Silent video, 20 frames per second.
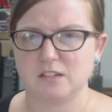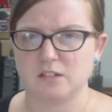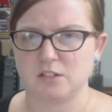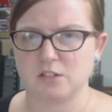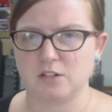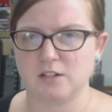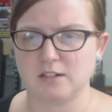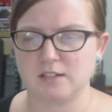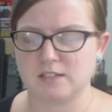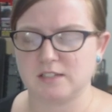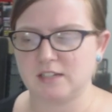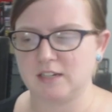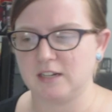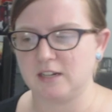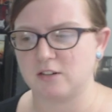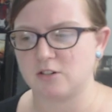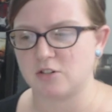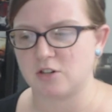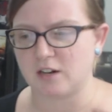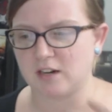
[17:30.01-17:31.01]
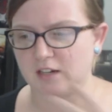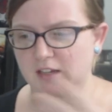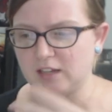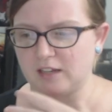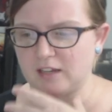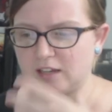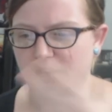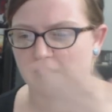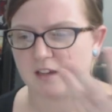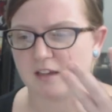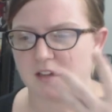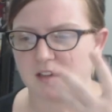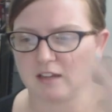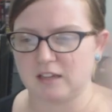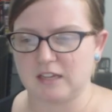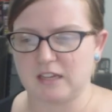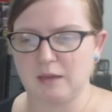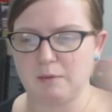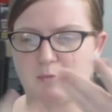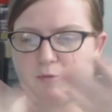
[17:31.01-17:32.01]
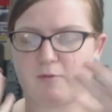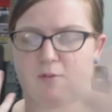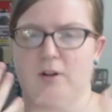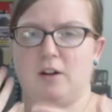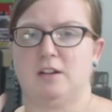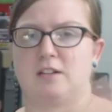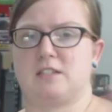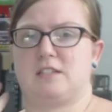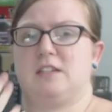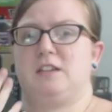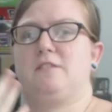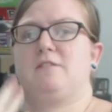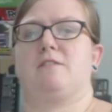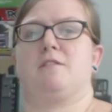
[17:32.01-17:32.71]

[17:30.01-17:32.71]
So you're not sitting here trying to like keep frosting